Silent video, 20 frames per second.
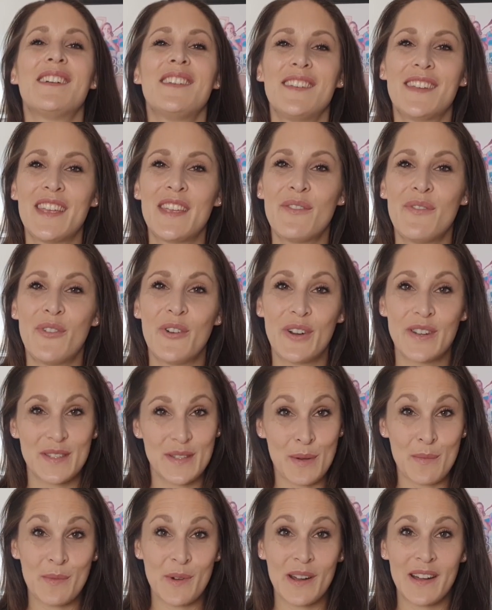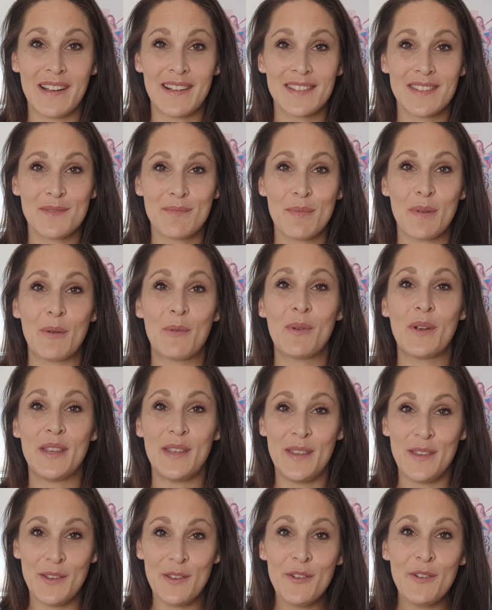looking for somewhere else. But what
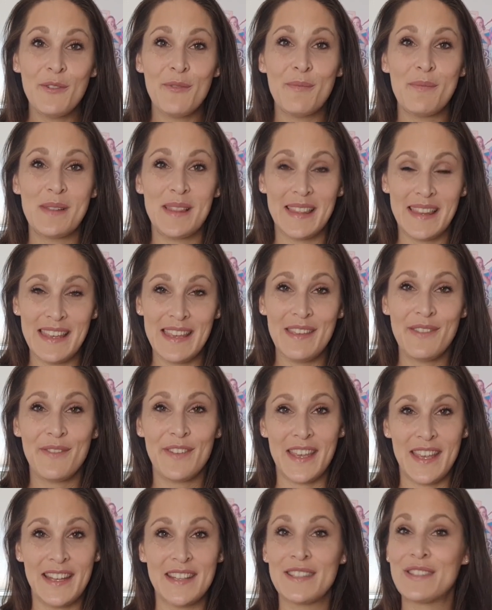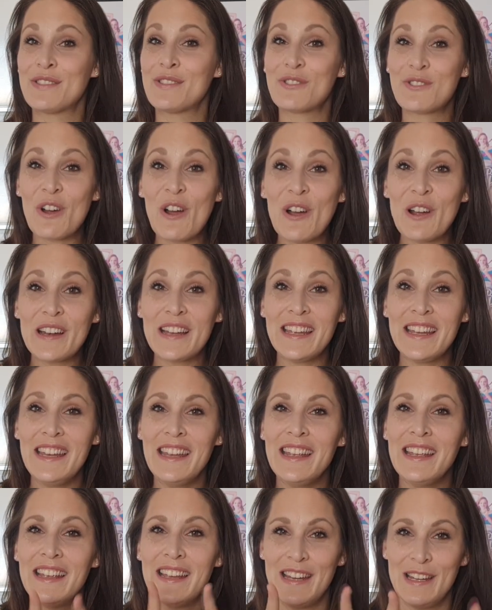you believe in
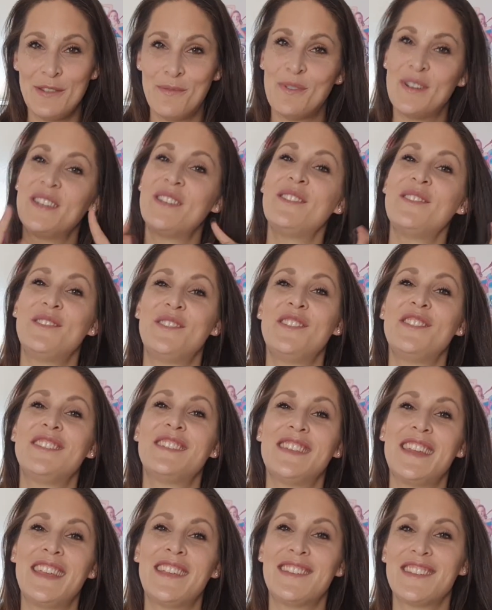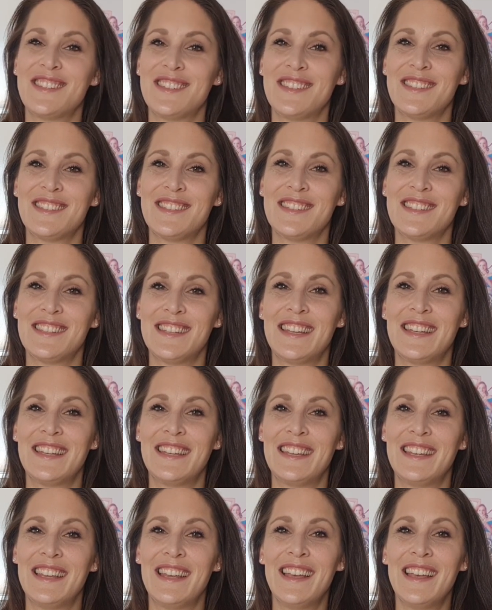strongly is what you should stay consistent in.
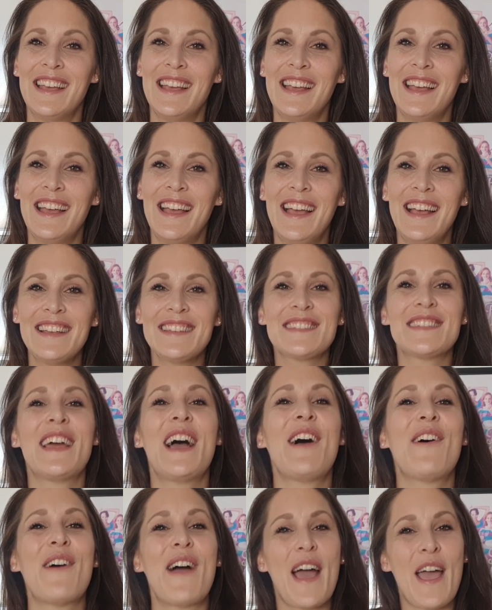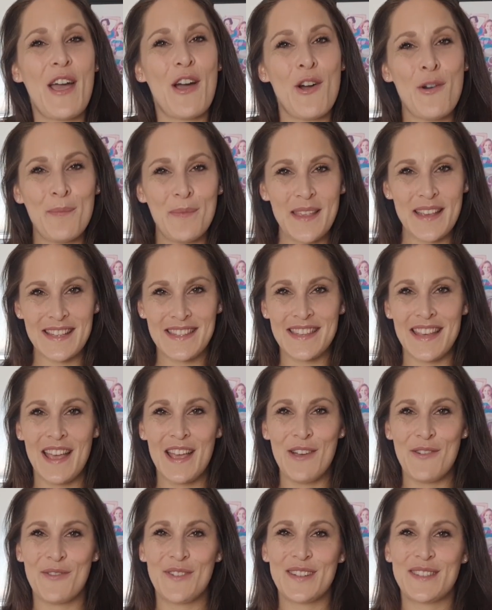As now, I hope this
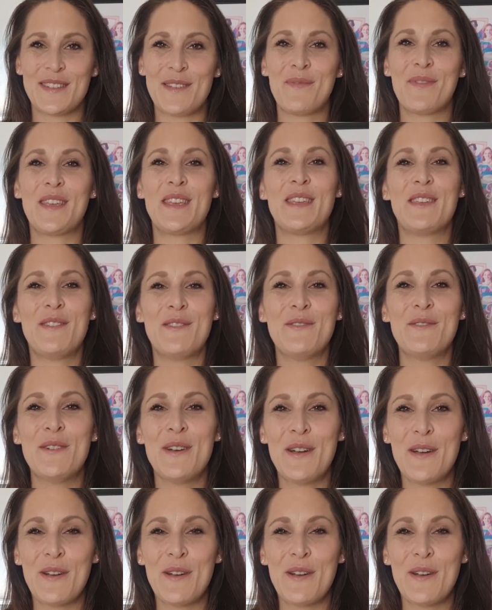was something you,